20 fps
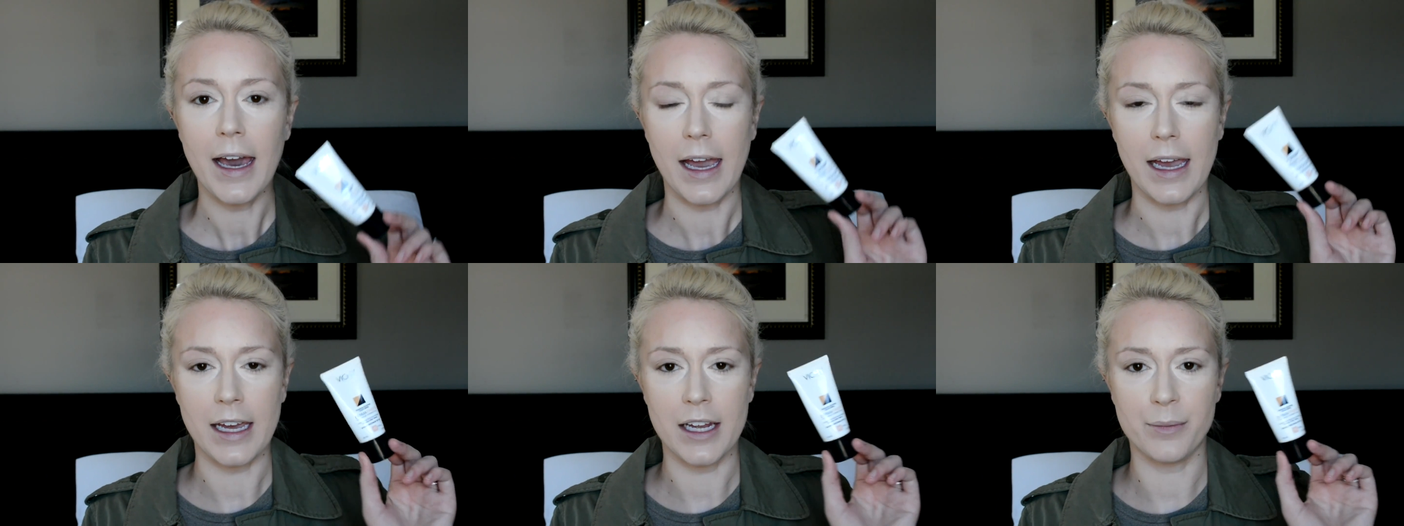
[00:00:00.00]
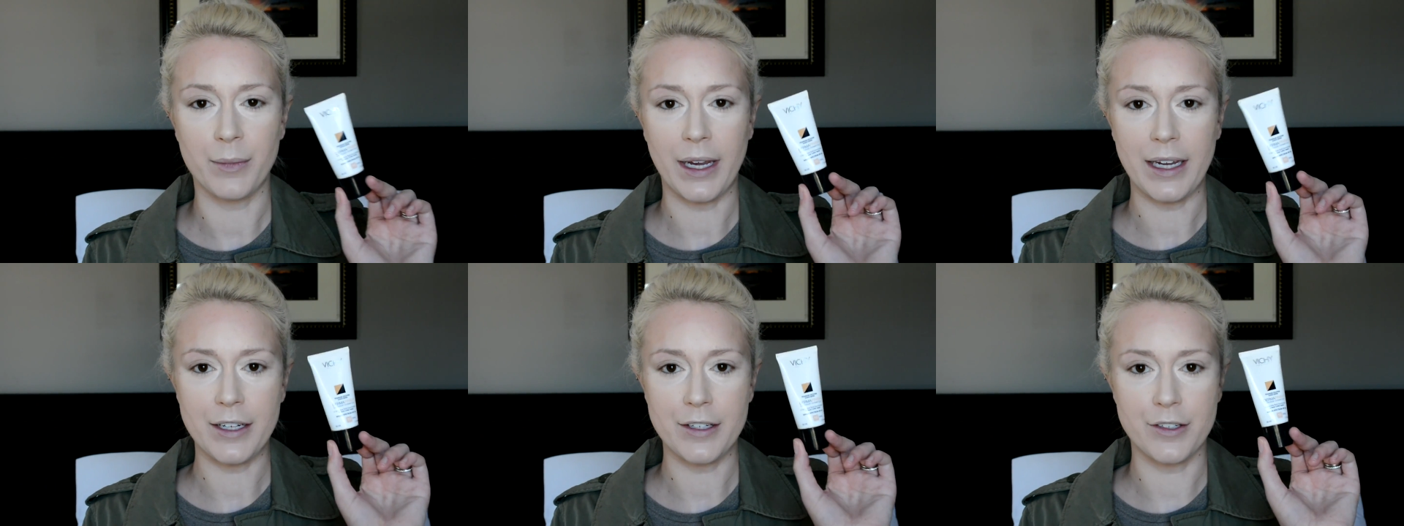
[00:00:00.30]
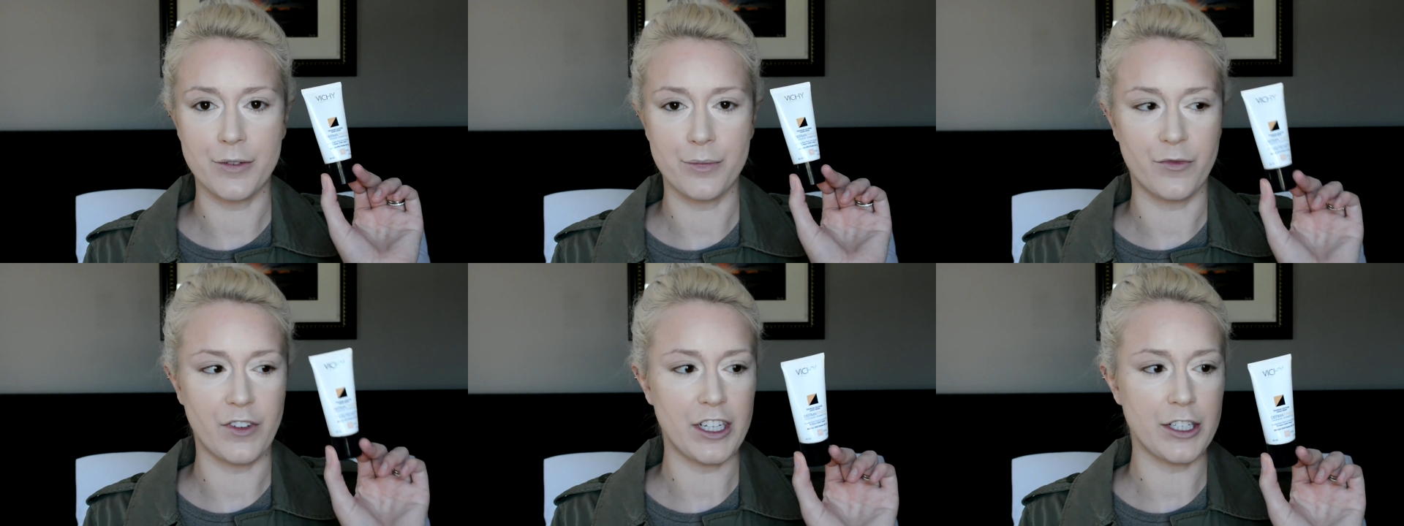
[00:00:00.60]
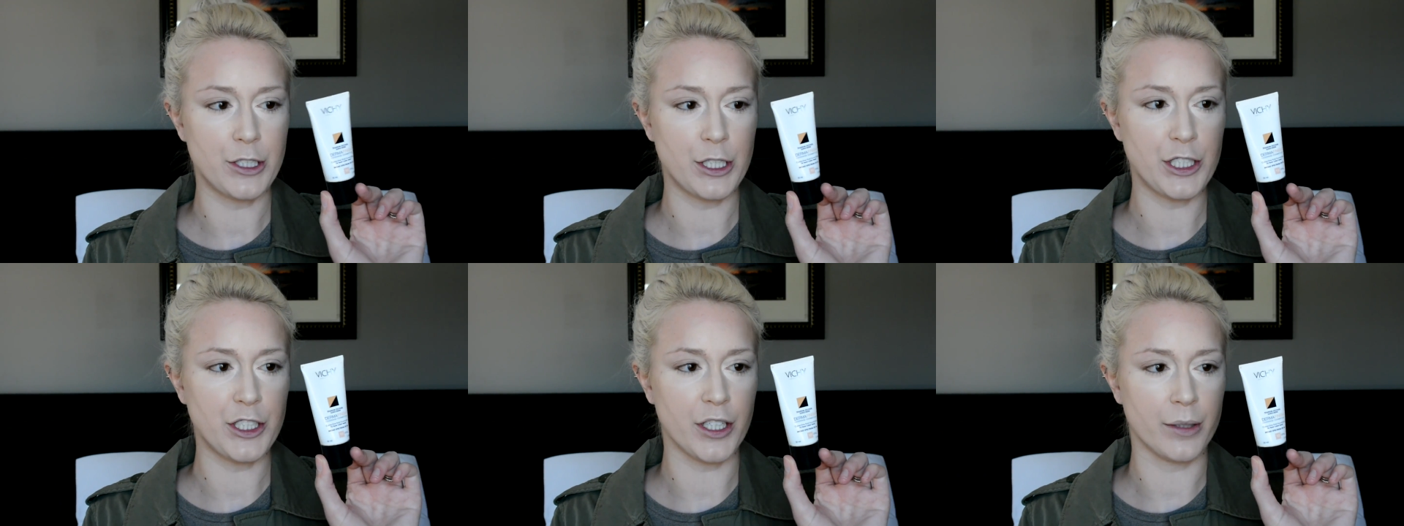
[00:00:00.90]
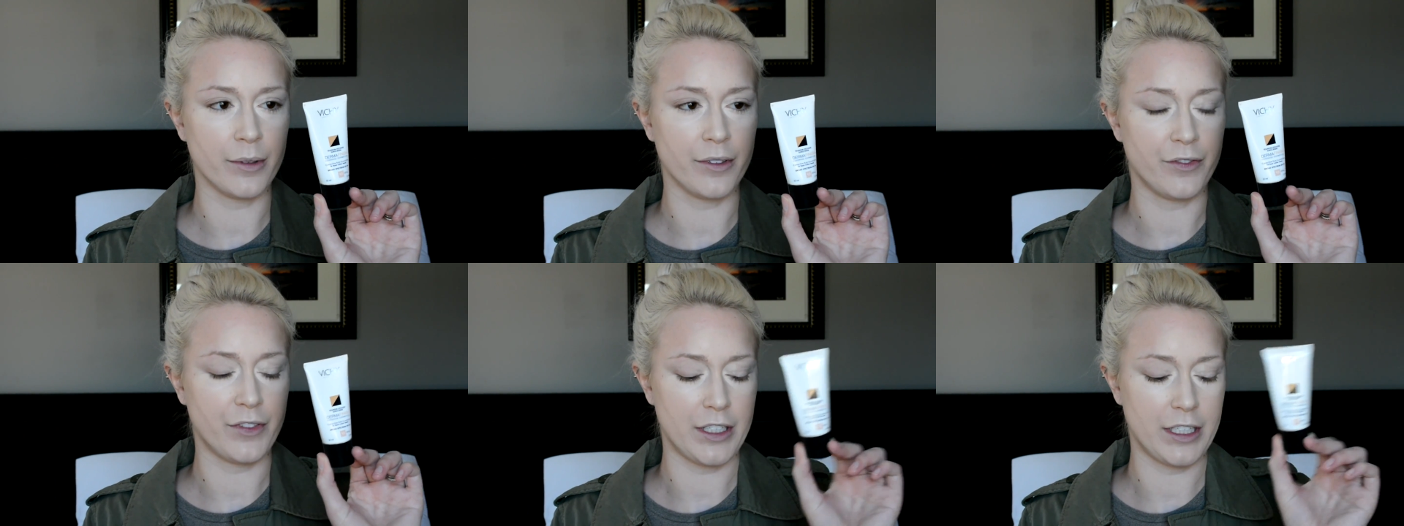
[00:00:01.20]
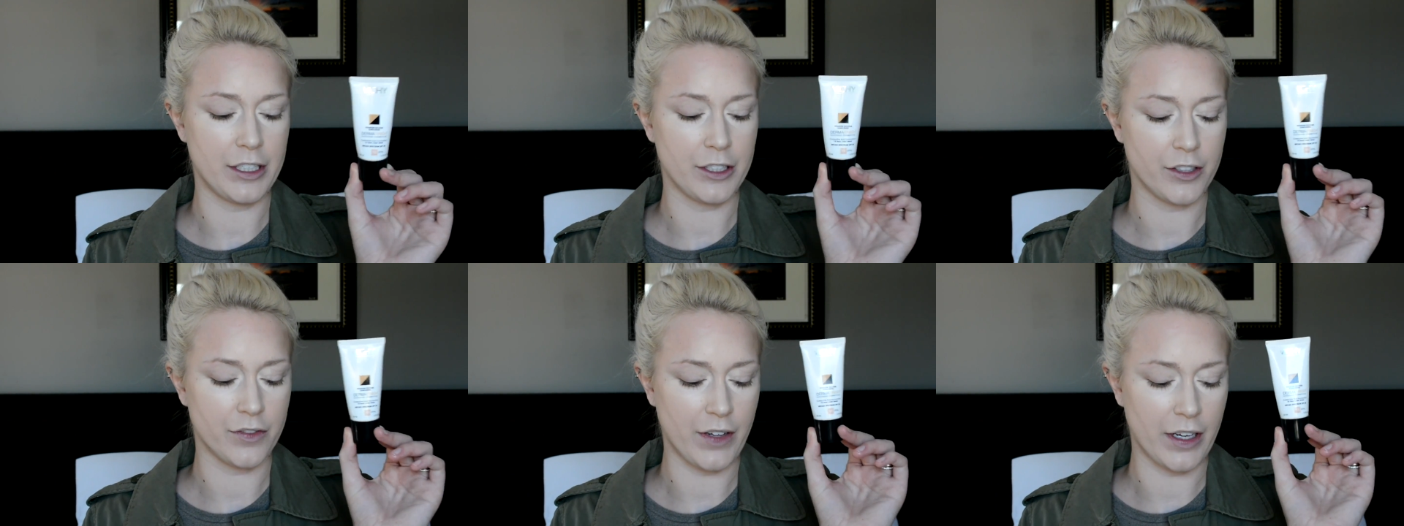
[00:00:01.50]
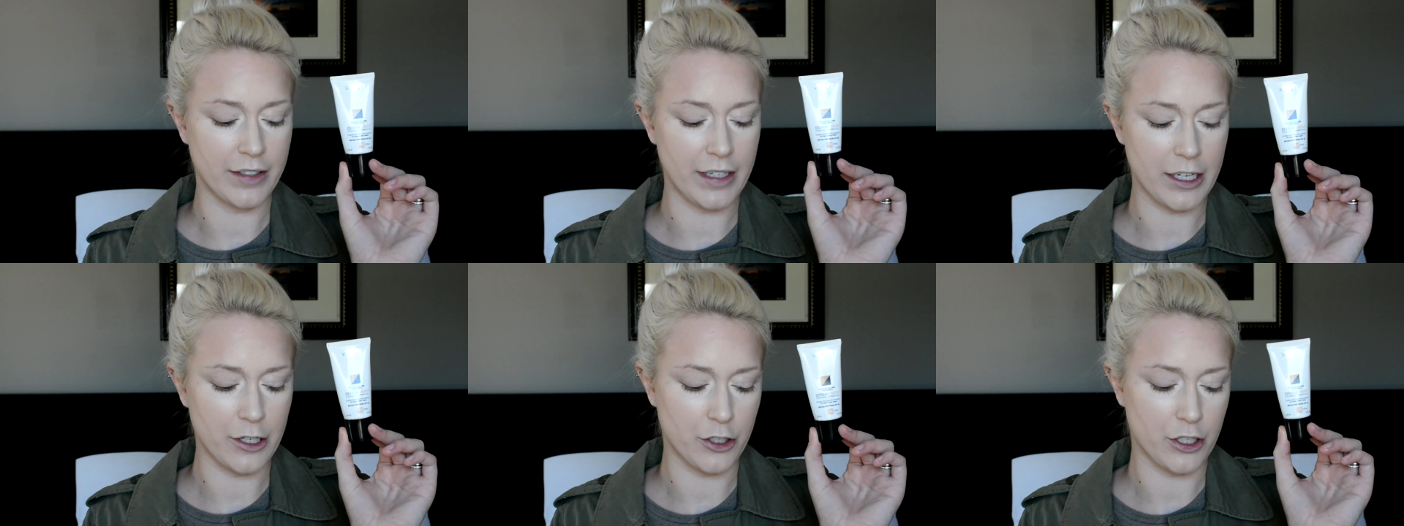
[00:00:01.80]
and my Vichy Dermafinish
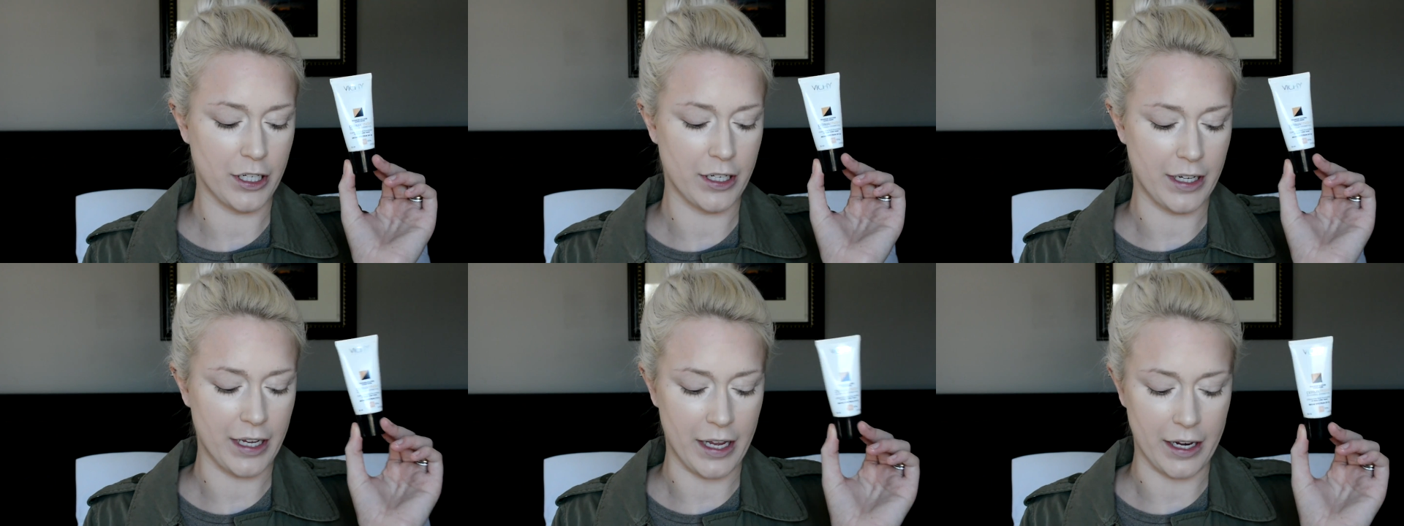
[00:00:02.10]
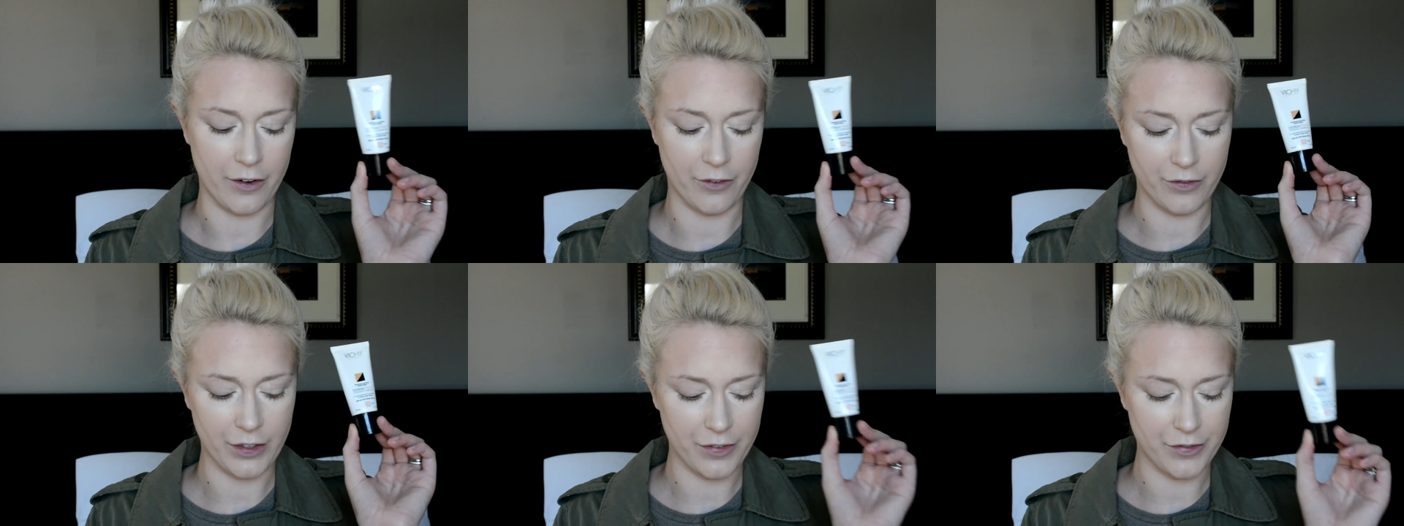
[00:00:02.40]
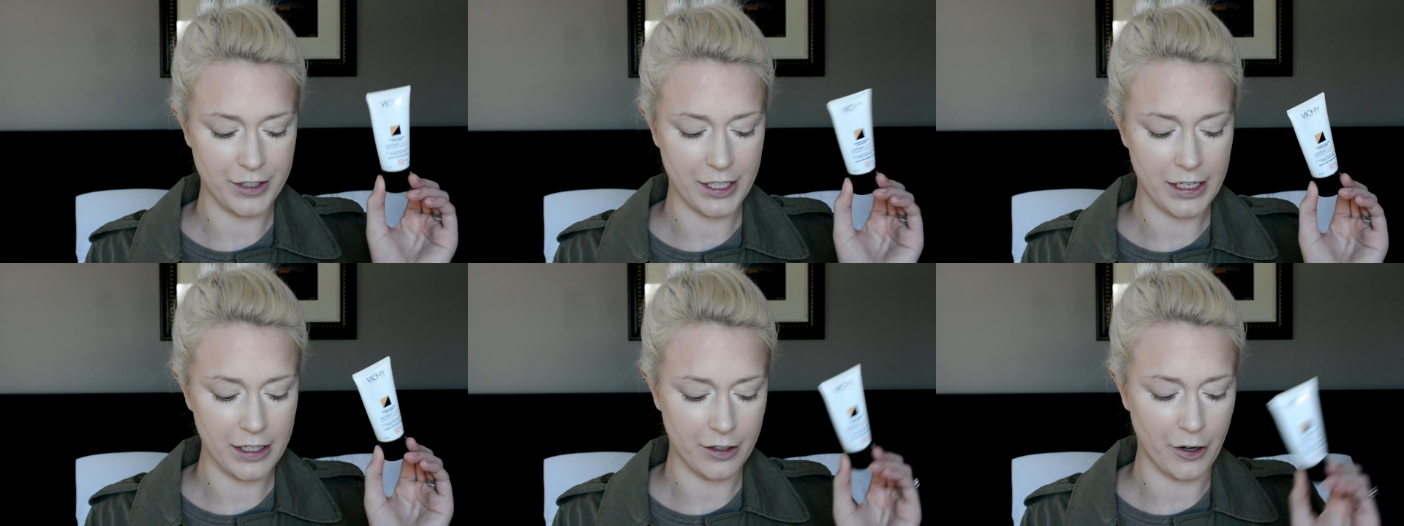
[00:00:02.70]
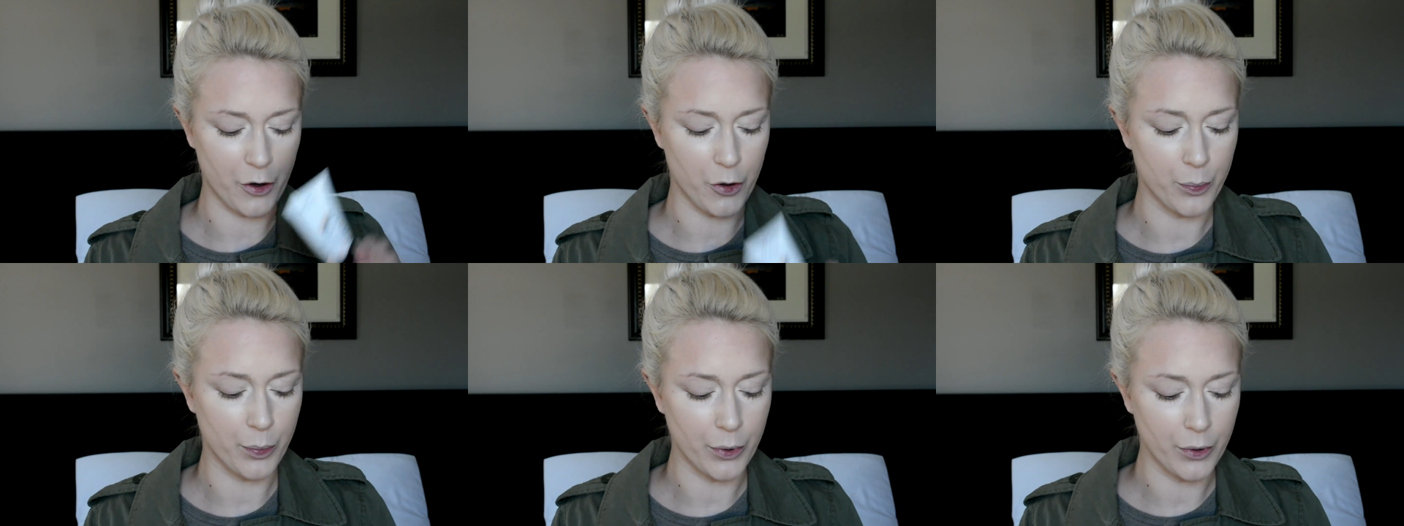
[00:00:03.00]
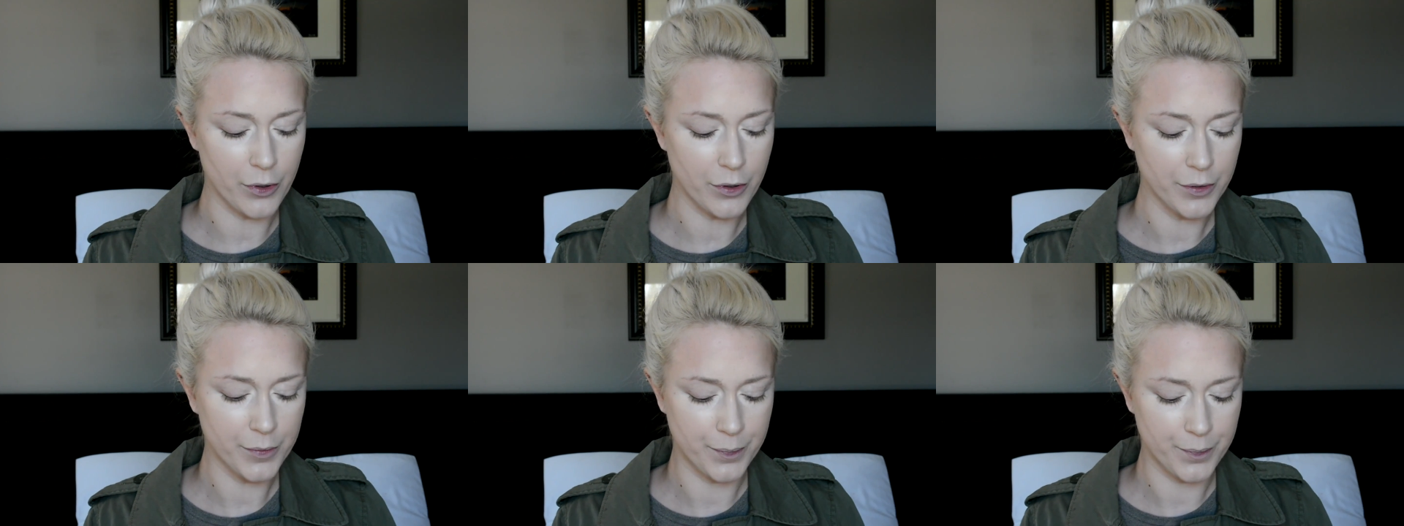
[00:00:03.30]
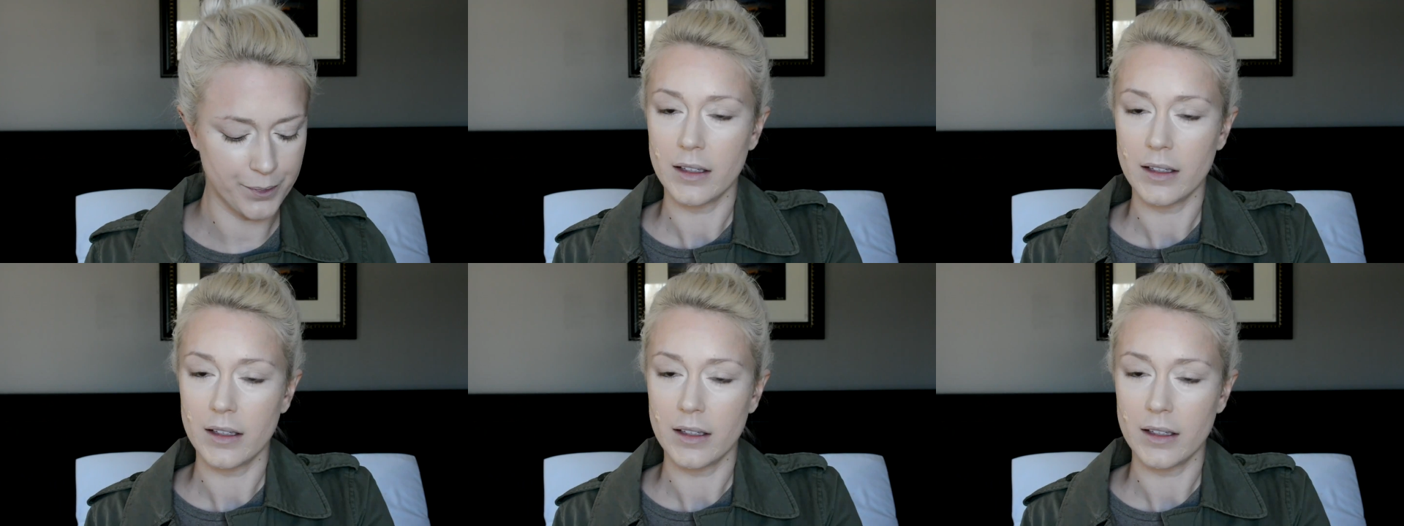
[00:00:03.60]
foundation in 15 Opal.